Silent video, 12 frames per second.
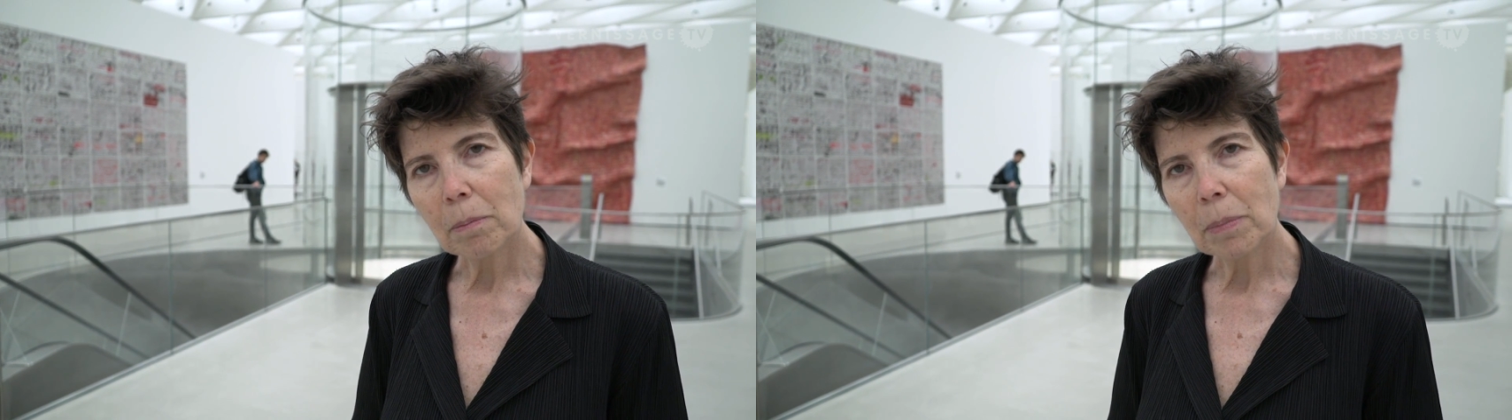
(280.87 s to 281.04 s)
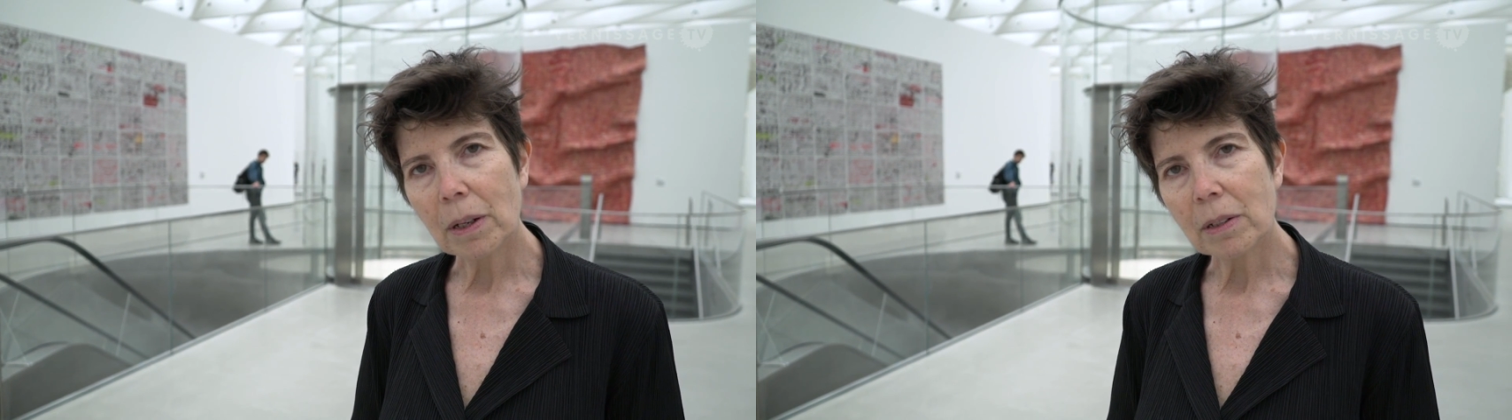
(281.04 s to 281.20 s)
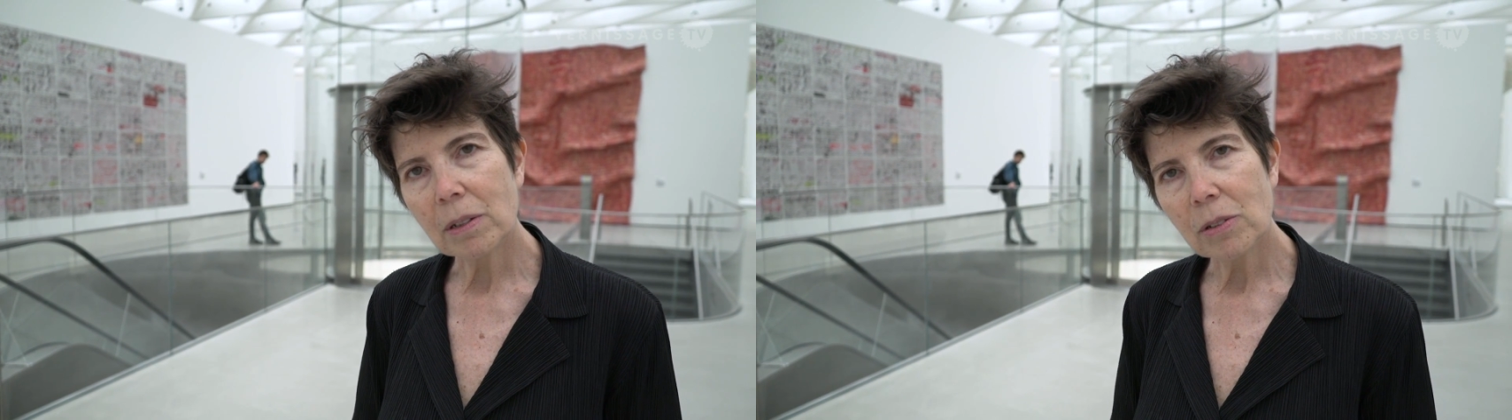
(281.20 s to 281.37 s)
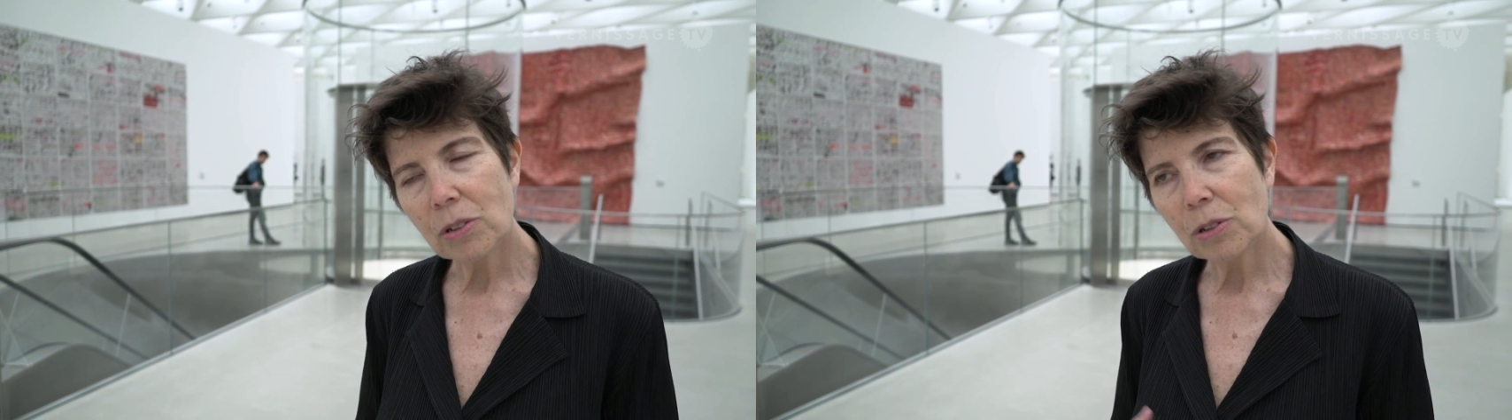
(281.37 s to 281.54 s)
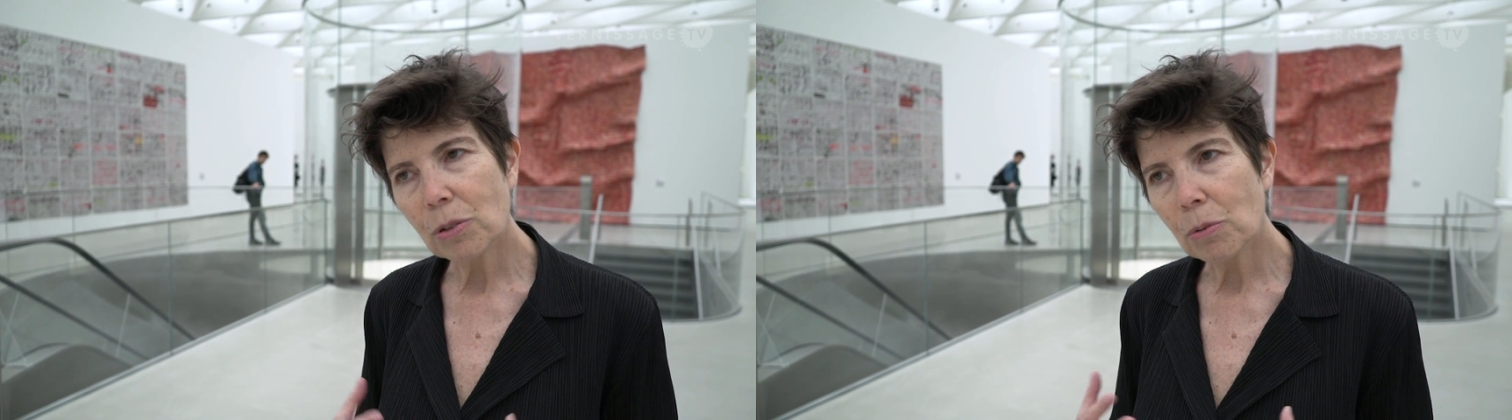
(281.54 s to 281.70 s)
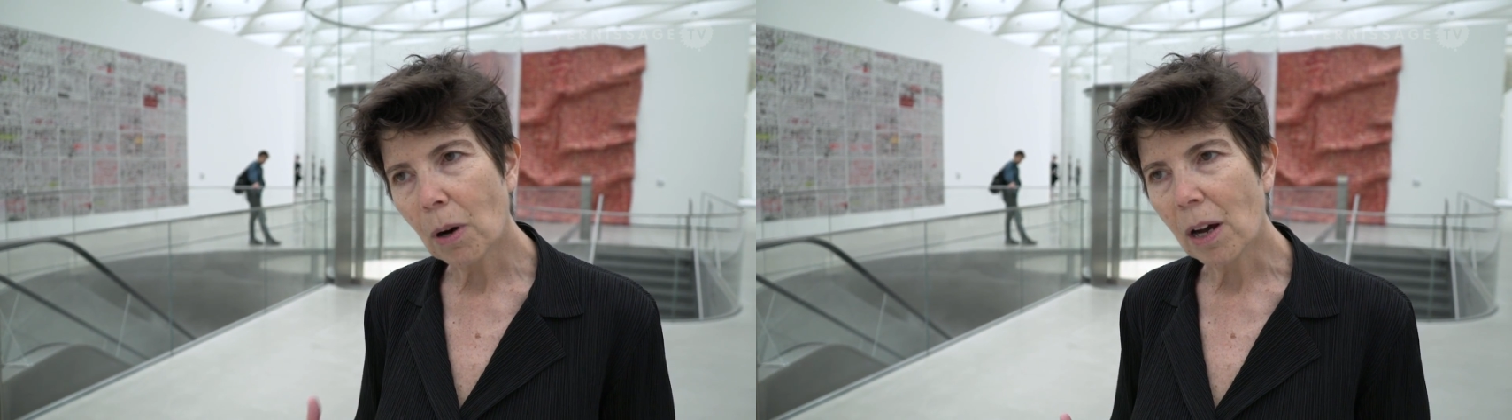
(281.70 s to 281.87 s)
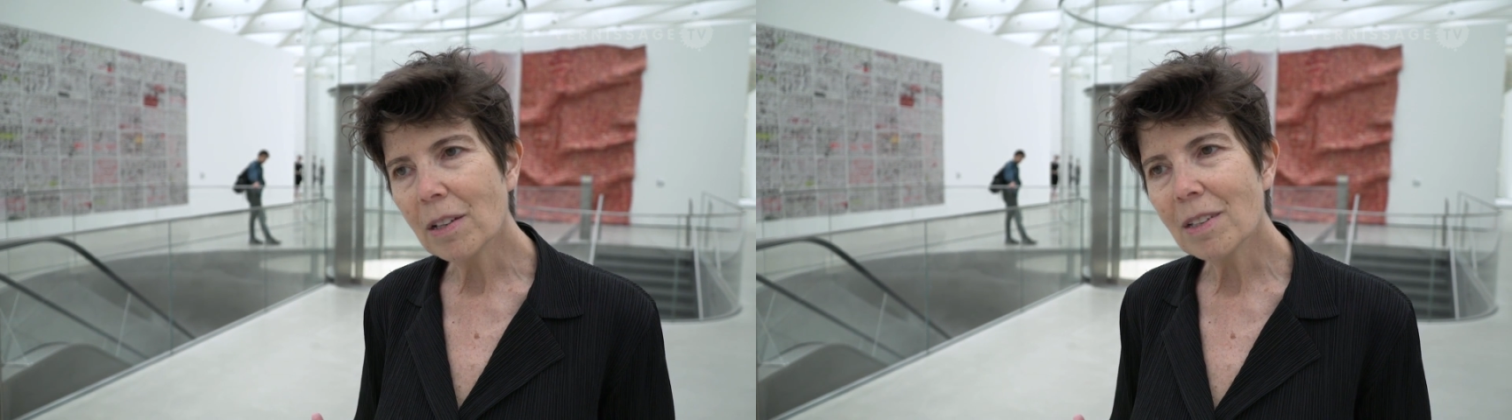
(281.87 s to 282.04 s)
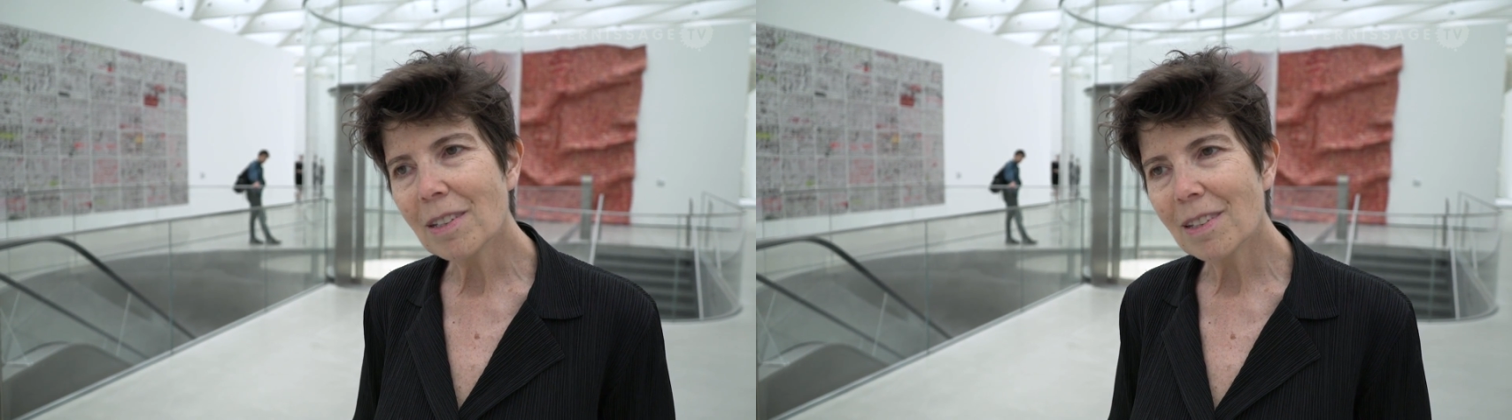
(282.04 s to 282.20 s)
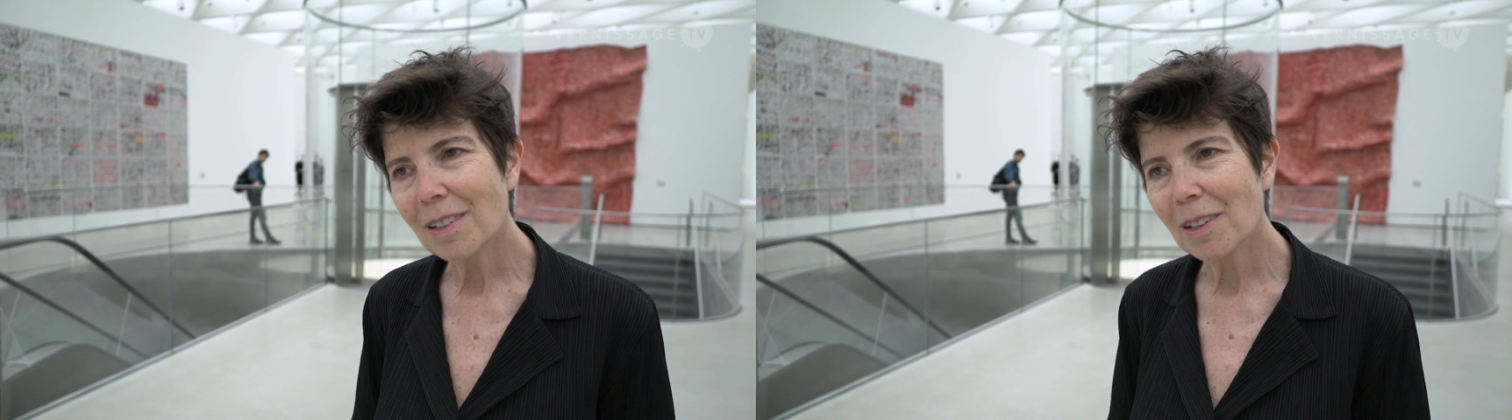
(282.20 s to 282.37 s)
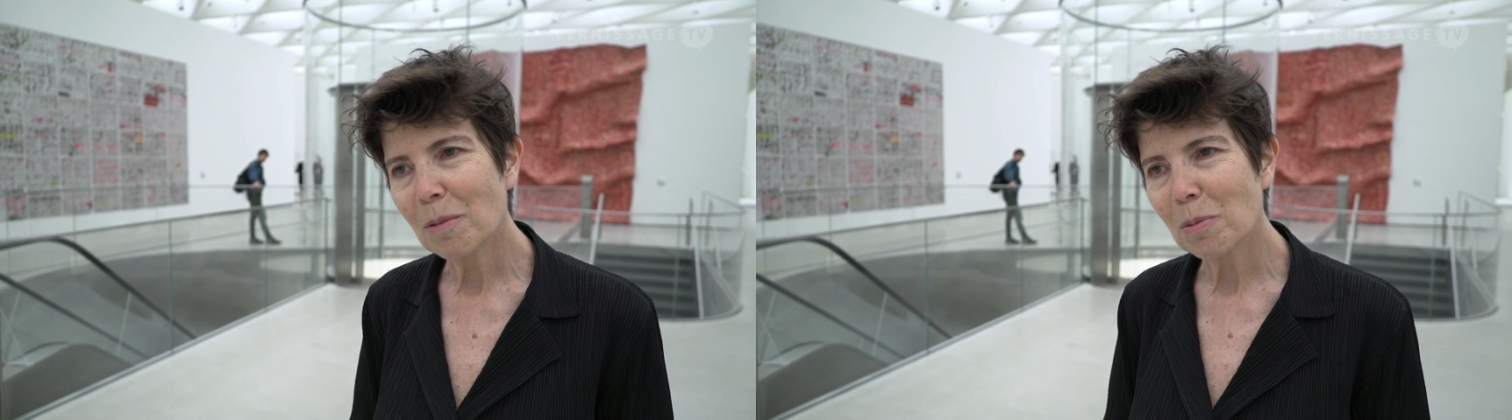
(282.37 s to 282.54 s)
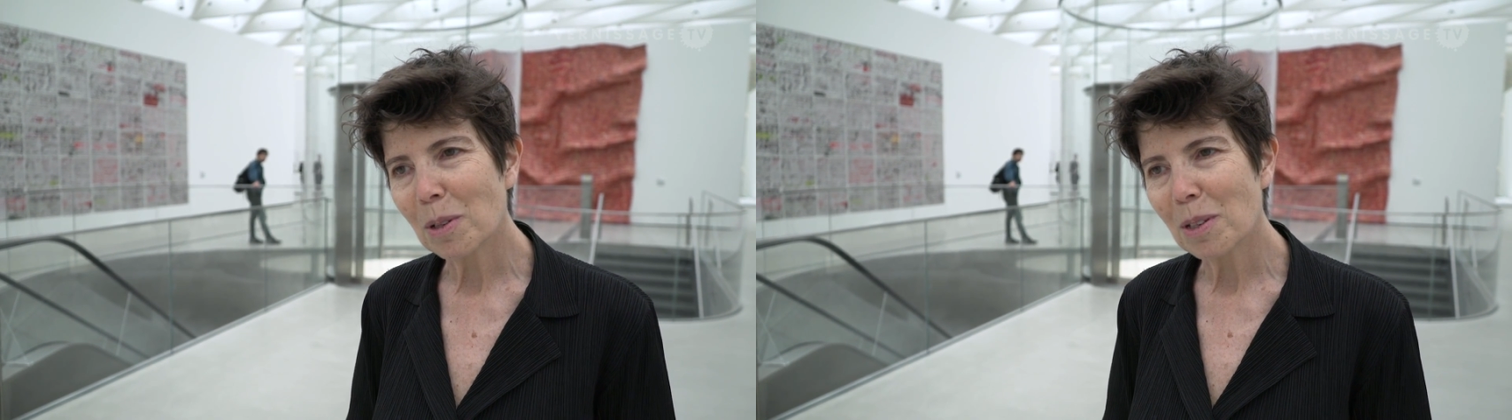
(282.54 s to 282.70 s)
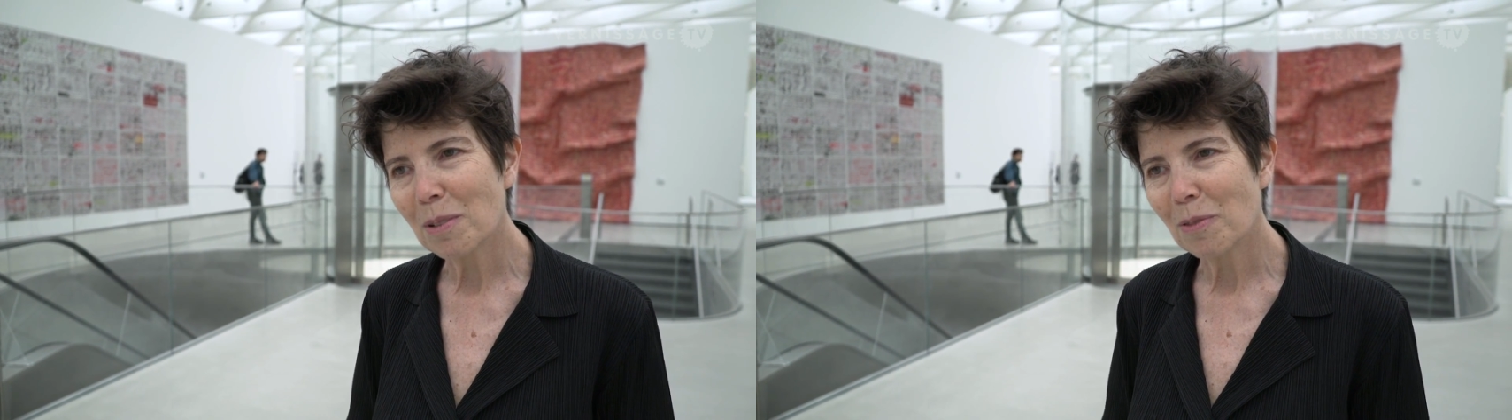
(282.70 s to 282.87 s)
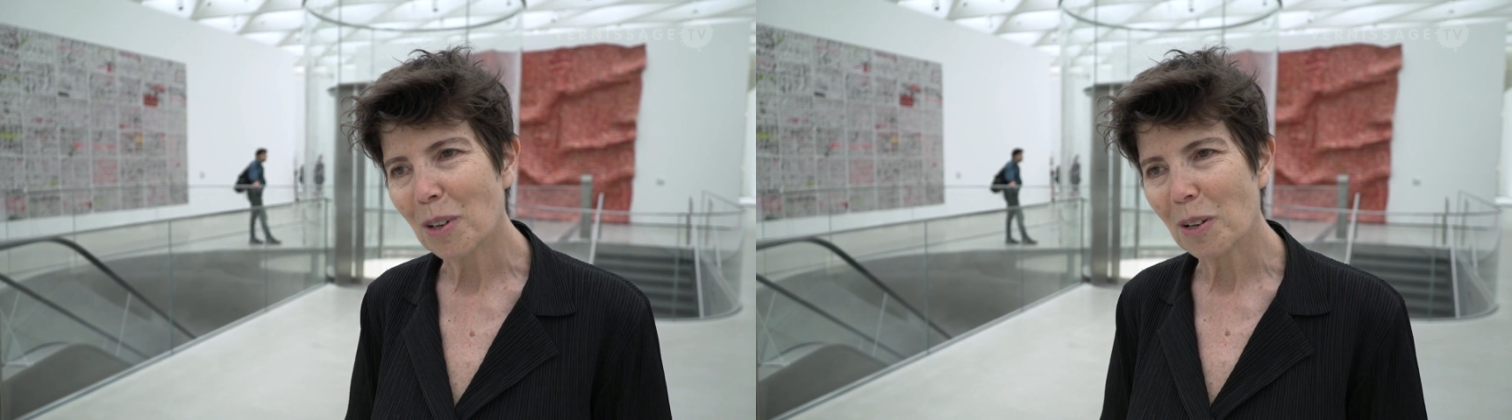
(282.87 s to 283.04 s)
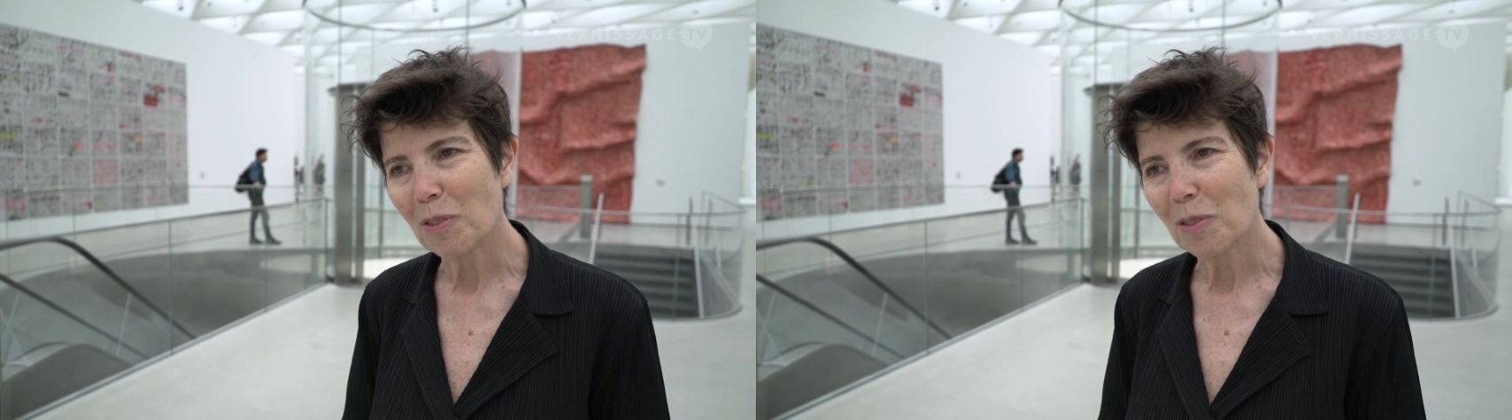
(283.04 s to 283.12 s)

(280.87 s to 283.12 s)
But to us, it was a very,